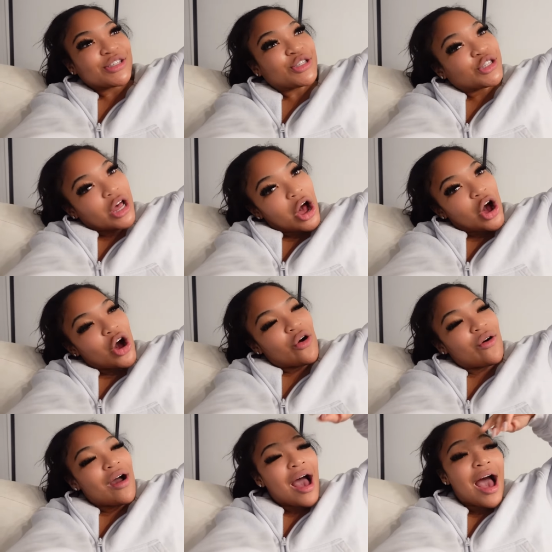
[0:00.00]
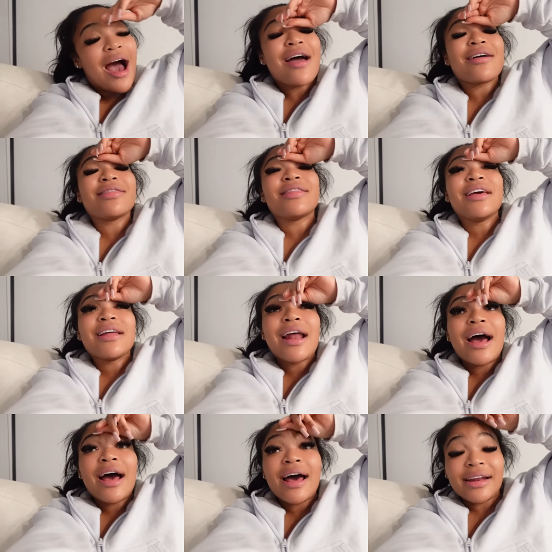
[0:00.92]
So and then
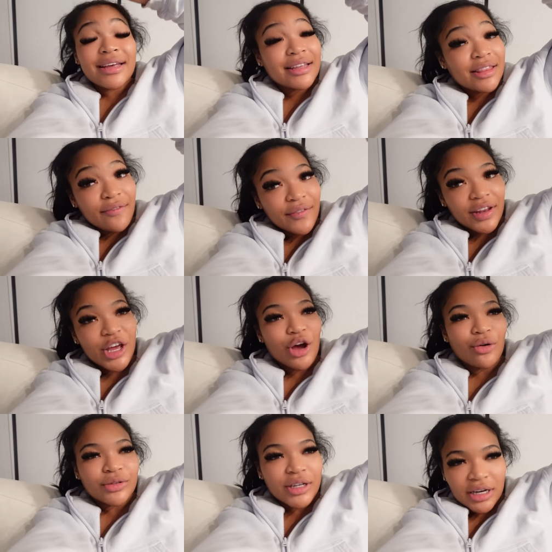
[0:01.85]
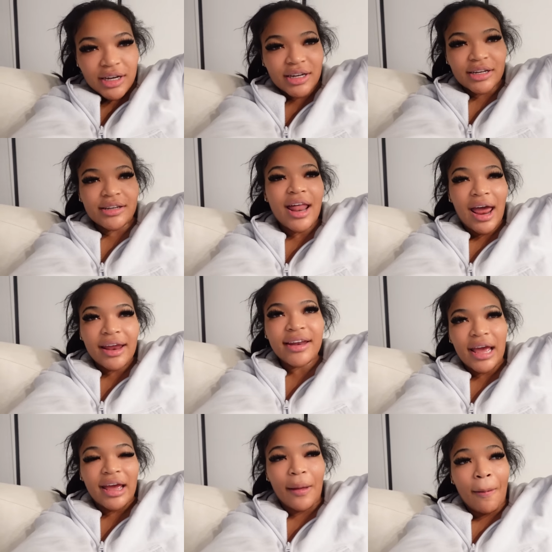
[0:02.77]
I had to get the video done that
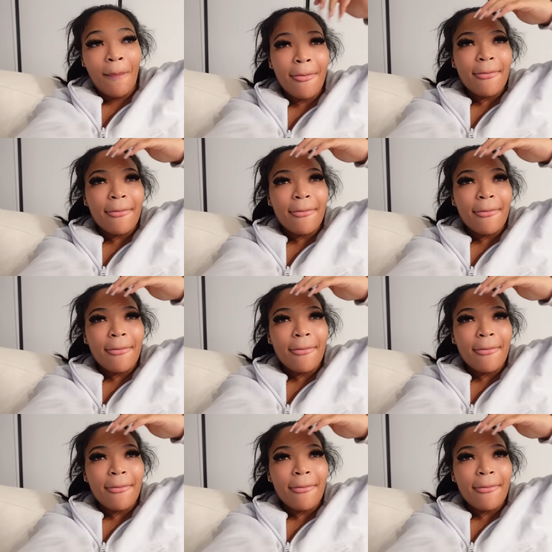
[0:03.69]
day.